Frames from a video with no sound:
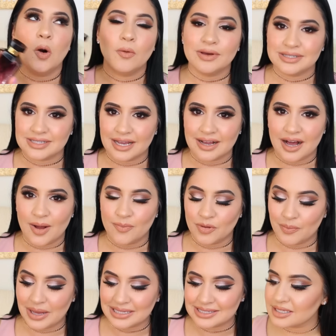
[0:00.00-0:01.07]
always get
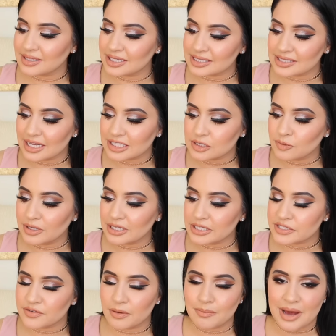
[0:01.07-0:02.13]
compliments. This next one
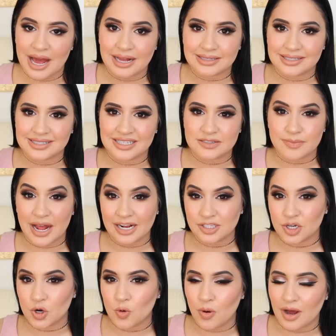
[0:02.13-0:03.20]
is from MAC. This is MAC
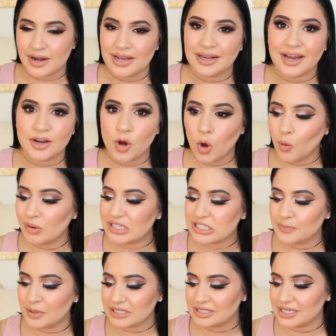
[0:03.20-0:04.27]
Turquatic. I
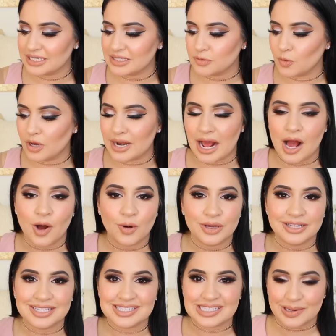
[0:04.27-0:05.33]
always bust this one out
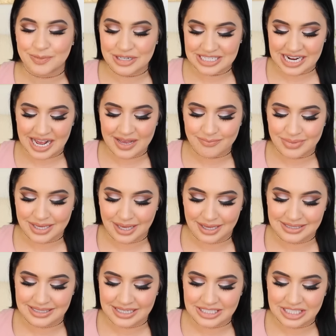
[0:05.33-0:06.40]
in the summertime
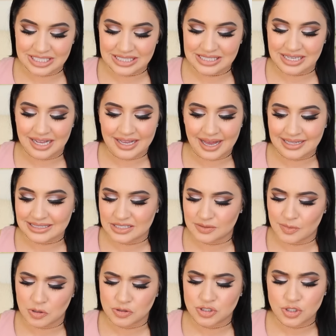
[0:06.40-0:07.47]
because it just, again, and
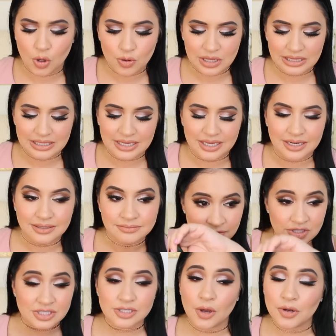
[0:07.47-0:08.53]
smells so clean,
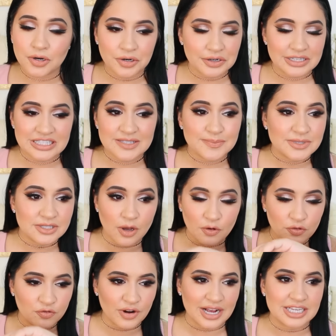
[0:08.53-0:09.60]
so crisp,
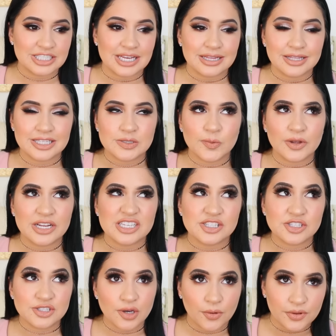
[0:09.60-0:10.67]
so fresh, and this one
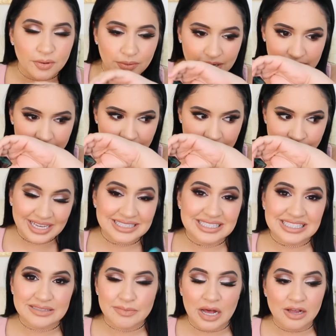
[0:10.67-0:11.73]
is so unique. It
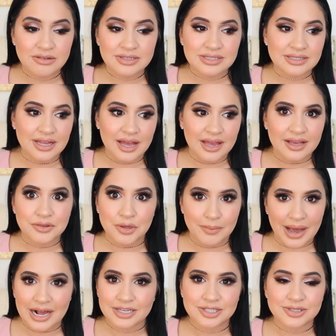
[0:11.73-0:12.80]
smells like the
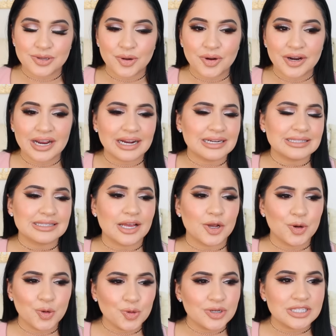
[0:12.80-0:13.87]
MAC store, and it's like,
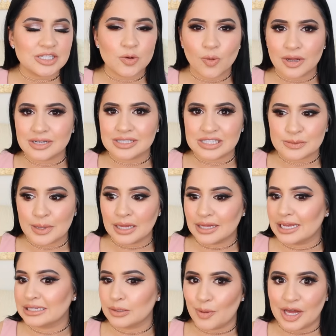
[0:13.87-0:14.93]
who doesn't want to smell
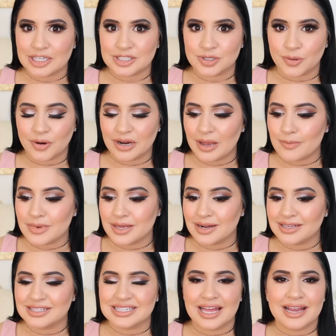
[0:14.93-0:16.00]
like the MAC store? I mean,
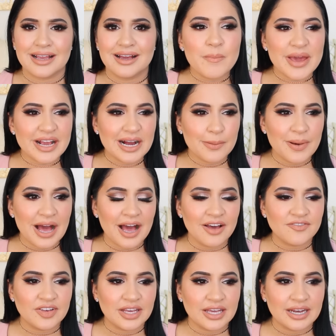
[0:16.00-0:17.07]
it's like makeup
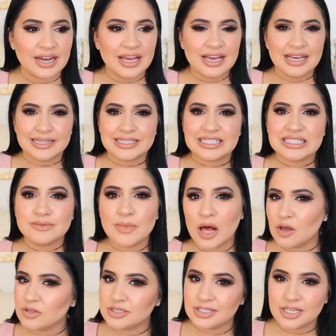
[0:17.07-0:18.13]
heaven,
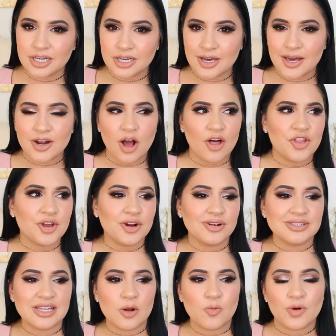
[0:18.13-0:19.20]
smells good. All the
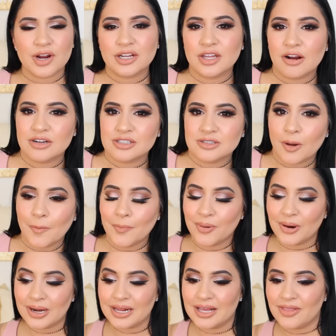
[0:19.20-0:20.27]
girls that work there are so
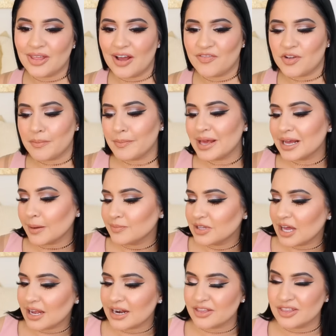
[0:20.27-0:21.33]
pretty, and they have their makeup done,